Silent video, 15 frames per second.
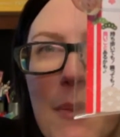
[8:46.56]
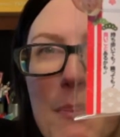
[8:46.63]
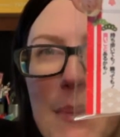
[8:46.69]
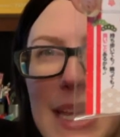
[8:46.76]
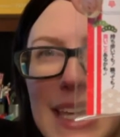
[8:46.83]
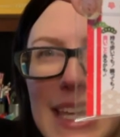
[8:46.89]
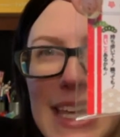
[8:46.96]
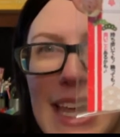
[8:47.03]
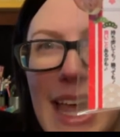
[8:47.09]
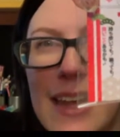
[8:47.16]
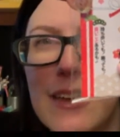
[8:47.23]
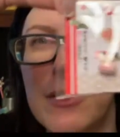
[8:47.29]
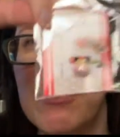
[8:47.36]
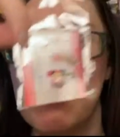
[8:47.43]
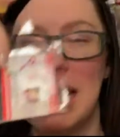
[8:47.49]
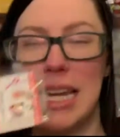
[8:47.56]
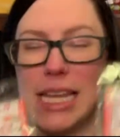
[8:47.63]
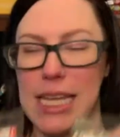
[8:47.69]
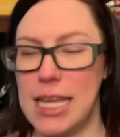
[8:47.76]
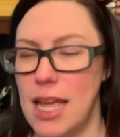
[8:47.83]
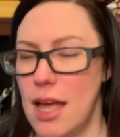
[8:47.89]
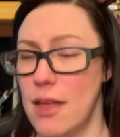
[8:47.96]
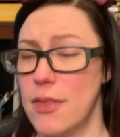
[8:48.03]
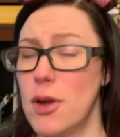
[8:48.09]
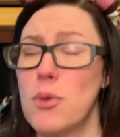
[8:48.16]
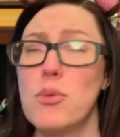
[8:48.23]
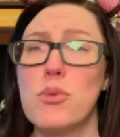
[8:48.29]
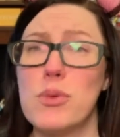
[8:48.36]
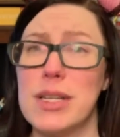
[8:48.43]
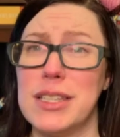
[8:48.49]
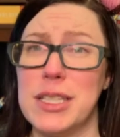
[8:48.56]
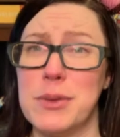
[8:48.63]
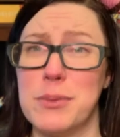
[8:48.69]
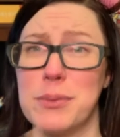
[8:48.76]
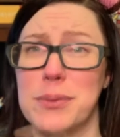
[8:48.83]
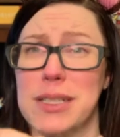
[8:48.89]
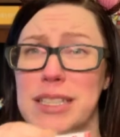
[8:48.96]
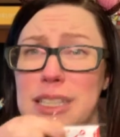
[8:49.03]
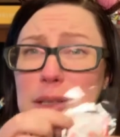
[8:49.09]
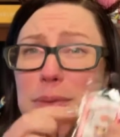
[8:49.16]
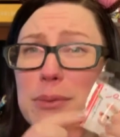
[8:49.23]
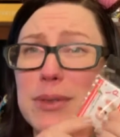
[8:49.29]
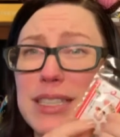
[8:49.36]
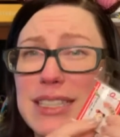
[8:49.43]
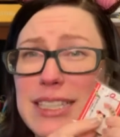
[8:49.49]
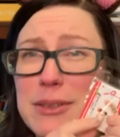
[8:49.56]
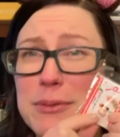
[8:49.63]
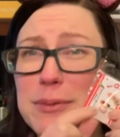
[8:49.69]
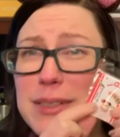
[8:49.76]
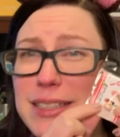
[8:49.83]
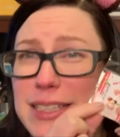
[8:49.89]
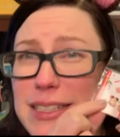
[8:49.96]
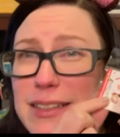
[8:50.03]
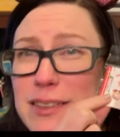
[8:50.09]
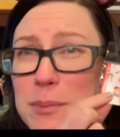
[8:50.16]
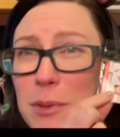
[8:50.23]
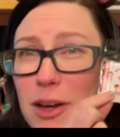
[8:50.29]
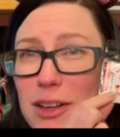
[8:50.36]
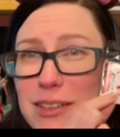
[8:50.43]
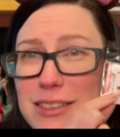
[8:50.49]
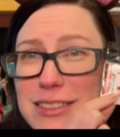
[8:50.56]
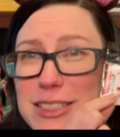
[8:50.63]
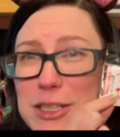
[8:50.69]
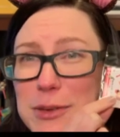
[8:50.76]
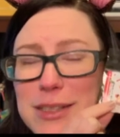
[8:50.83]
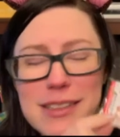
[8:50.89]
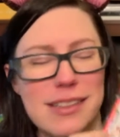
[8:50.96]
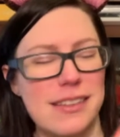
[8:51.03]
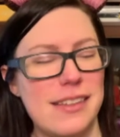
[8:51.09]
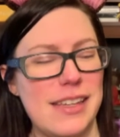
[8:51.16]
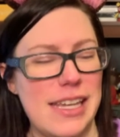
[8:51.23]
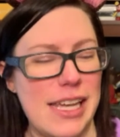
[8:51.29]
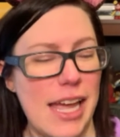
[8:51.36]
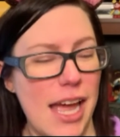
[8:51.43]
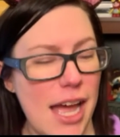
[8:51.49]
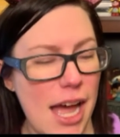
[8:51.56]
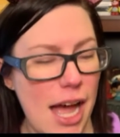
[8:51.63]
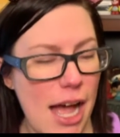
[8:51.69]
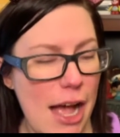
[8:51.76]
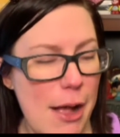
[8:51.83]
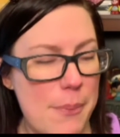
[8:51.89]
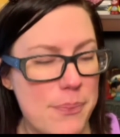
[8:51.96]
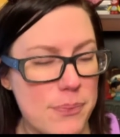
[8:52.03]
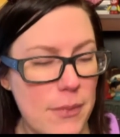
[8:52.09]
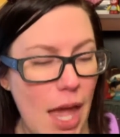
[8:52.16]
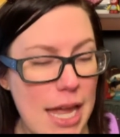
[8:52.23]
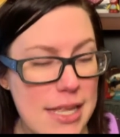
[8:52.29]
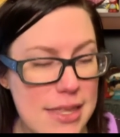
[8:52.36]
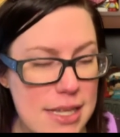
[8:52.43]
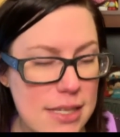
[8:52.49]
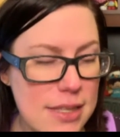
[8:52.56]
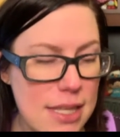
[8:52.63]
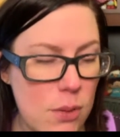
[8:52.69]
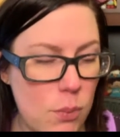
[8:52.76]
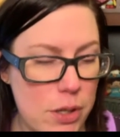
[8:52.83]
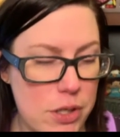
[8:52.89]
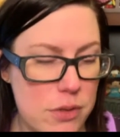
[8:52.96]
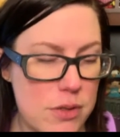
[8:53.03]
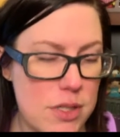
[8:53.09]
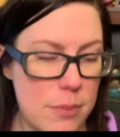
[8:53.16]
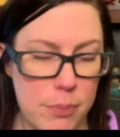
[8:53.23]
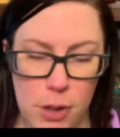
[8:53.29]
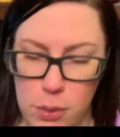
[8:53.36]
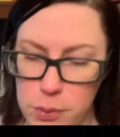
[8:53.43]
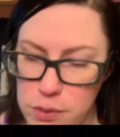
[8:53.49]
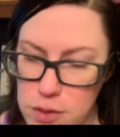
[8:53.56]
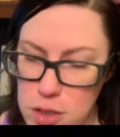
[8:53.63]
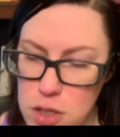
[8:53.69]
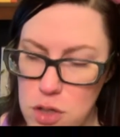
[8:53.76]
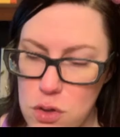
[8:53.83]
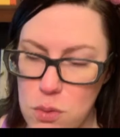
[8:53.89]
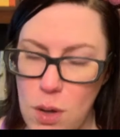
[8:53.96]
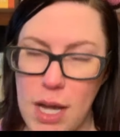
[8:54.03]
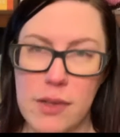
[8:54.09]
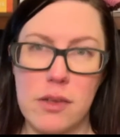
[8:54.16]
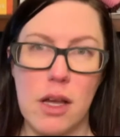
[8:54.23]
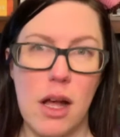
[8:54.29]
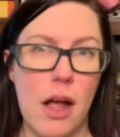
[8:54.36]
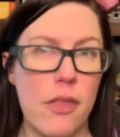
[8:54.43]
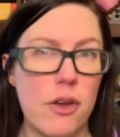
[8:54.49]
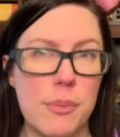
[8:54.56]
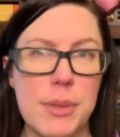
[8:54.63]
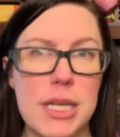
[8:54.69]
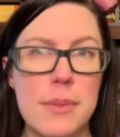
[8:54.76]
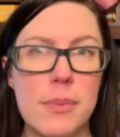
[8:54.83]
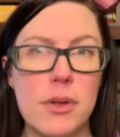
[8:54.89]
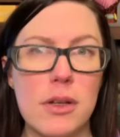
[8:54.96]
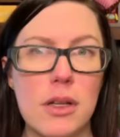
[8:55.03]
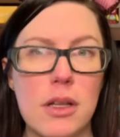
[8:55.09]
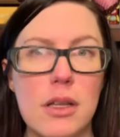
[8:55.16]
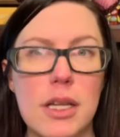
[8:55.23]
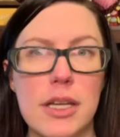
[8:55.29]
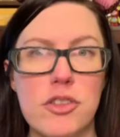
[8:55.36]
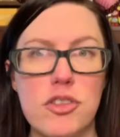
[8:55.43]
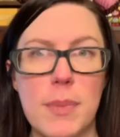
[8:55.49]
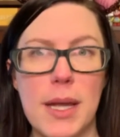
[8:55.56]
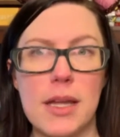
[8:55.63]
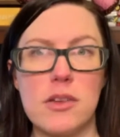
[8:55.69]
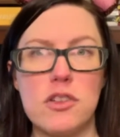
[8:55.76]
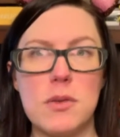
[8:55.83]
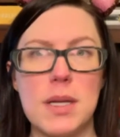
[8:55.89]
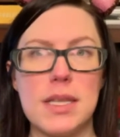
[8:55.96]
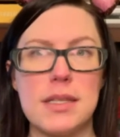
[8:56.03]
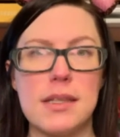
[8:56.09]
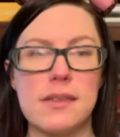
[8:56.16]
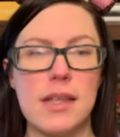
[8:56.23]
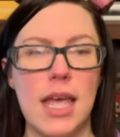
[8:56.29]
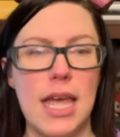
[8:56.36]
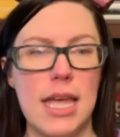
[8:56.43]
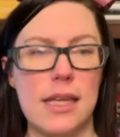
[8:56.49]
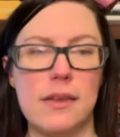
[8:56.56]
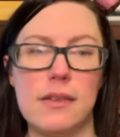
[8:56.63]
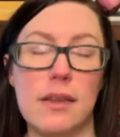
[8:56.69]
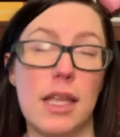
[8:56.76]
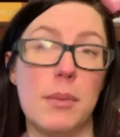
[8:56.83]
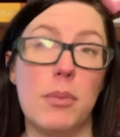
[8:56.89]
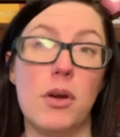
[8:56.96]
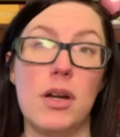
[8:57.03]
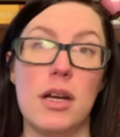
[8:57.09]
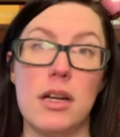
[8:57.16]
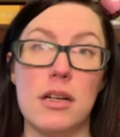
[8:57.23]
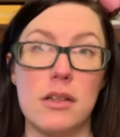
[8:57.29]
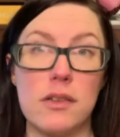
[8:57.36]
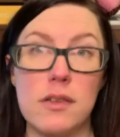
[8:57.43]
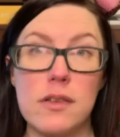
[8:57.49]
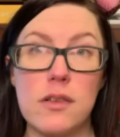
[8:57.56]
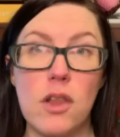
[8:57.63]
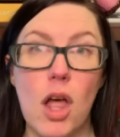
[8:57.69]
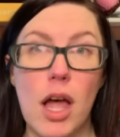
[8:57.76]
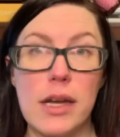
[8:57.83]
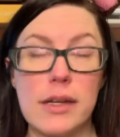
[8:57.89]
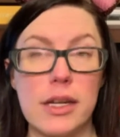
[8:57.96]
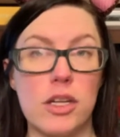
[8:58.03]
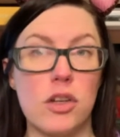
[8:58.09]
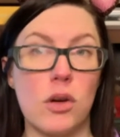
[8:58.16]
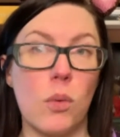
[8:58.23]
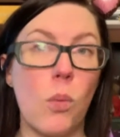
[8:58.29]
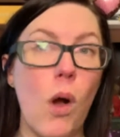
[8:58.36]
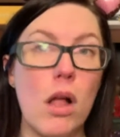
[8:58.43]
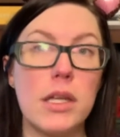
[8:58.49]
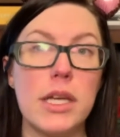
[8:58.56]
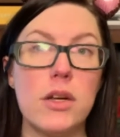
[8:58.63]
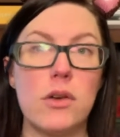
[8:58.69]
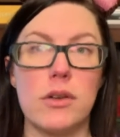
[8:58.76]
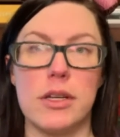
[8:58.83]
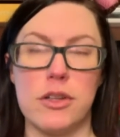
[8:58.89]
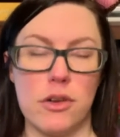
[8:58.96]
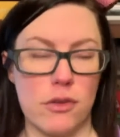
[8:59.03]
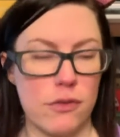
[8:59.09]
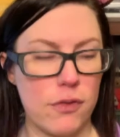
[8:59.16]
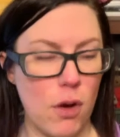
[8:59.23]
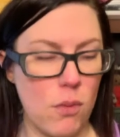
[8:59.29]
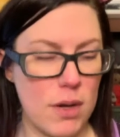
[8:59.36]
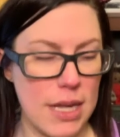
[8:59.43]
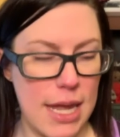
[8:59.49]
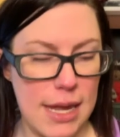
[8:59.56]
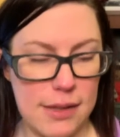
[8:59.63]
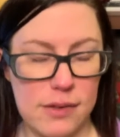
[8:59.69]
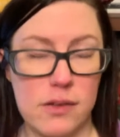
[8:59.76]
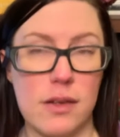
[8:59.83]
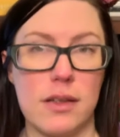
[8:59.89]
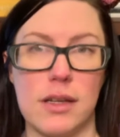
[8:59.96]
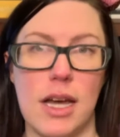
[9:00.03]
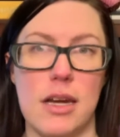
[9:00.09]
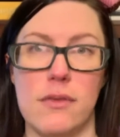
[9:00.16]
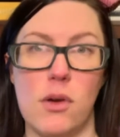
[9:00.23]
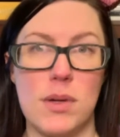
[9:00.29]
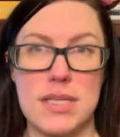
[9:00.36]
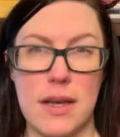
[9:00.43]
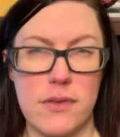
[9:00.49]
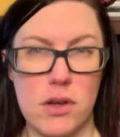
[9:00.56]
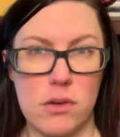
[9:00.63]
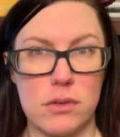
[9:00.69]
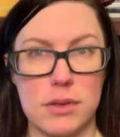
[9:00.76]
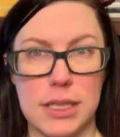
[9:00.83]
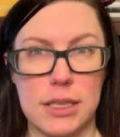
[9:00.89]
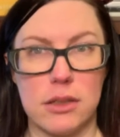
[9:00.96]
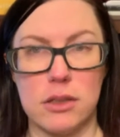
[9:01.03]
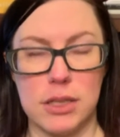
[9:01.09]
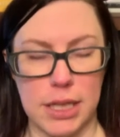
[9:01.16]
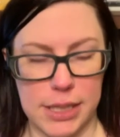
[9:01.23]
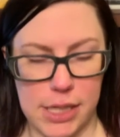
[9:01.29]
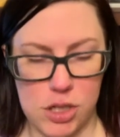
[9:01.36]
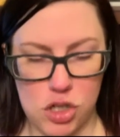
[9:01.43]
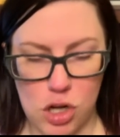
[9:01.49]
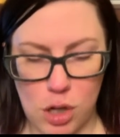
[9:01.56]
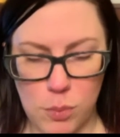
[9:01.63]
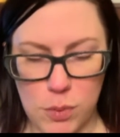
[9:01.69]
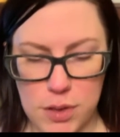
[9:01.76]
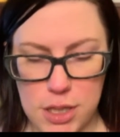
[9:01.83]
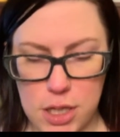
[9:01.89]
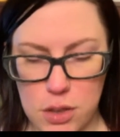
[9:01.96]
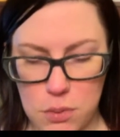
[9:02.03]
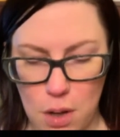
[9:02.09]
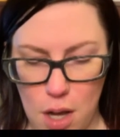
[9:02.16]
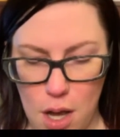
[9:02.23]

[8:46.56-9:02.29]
Mickey and a Minnie. They're really, really, really, really small, you can see. I think that what you're supposed to do, I saw other people in Japan doing this, is to like put it in a slot in your wallet or in your phone case to kind of always have your little lucky charm with you.